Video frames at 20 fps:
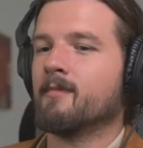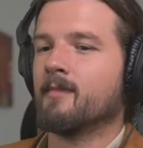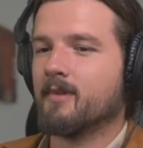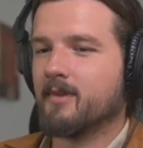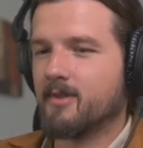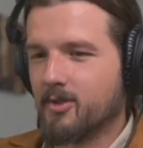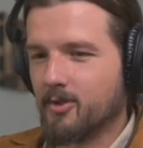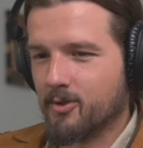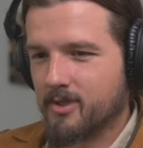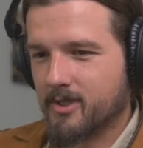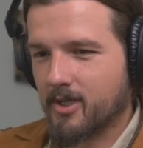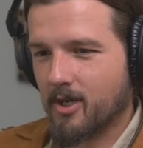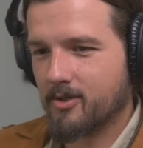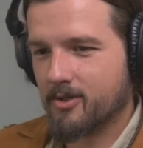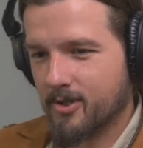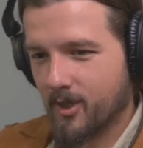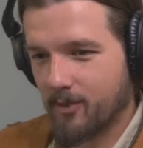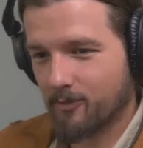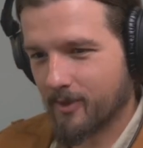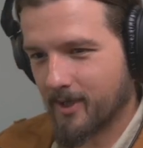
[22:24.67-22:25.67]
And so
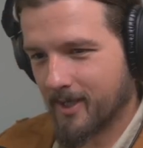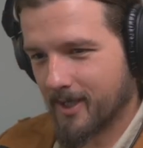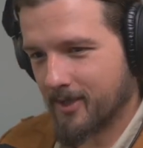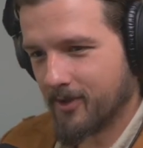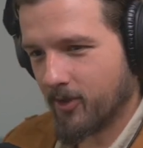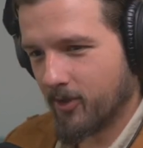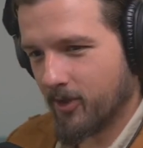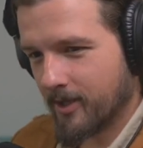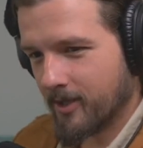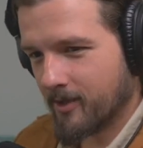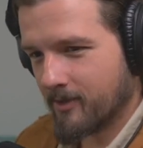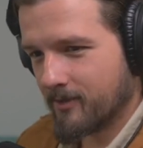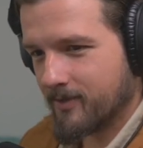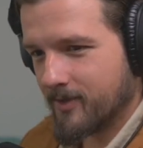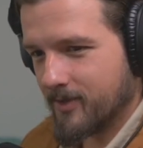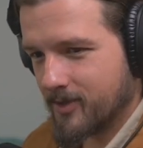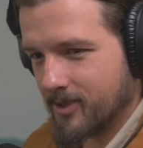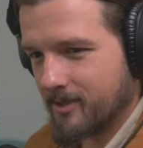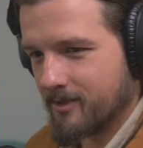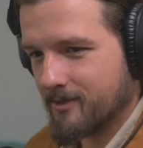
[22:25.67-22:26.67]
stars don't run on nuclear
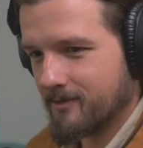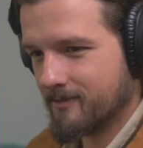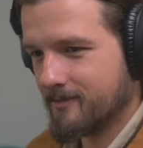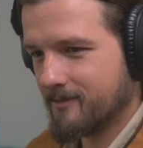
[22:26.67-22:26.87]
fusion.